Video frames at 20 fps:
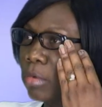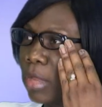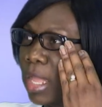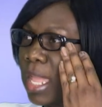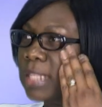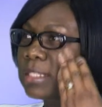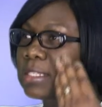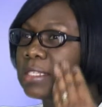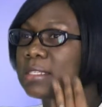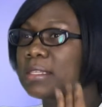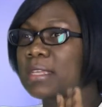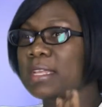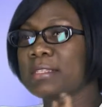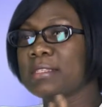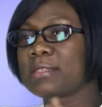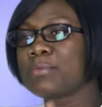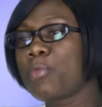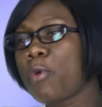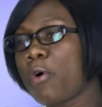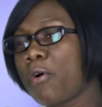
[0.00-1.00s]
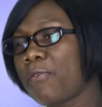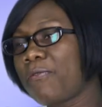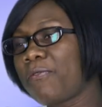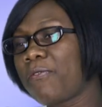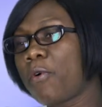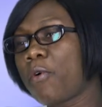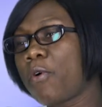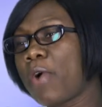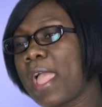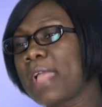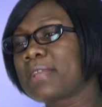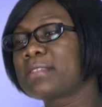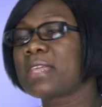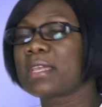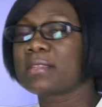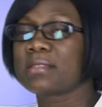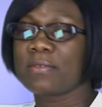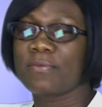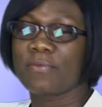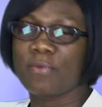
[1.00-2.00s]
it's more for
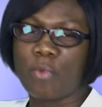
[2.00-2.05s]
excessive